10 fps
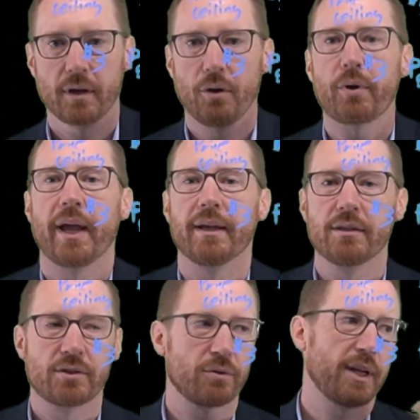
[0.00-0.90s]
Okay,
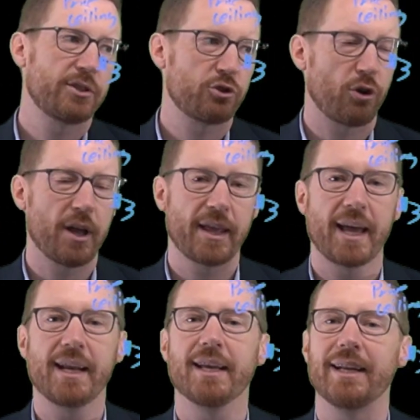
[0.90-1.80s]
so let's draw
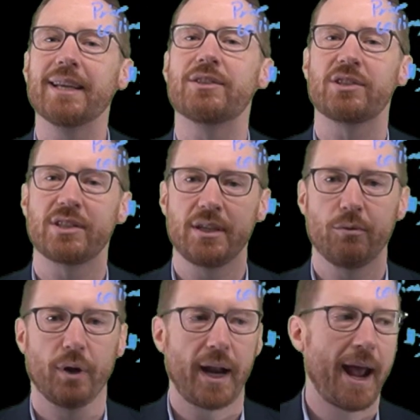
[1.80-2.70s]
that in and see
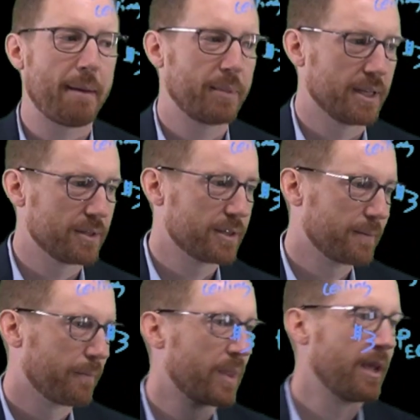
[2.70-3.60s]
what happens.
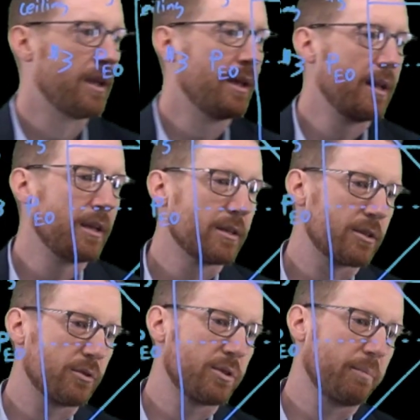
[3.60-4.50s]

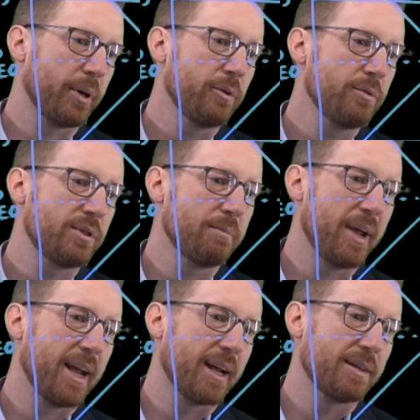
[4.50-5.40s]
So suppose
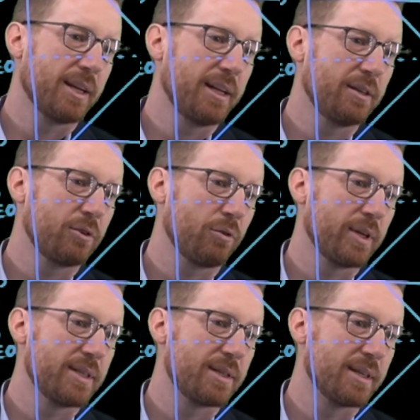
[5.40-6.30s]
demand
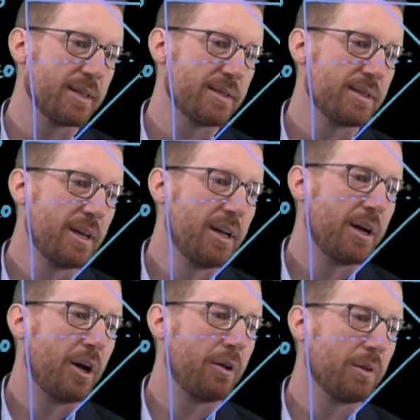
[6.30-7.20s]
increases a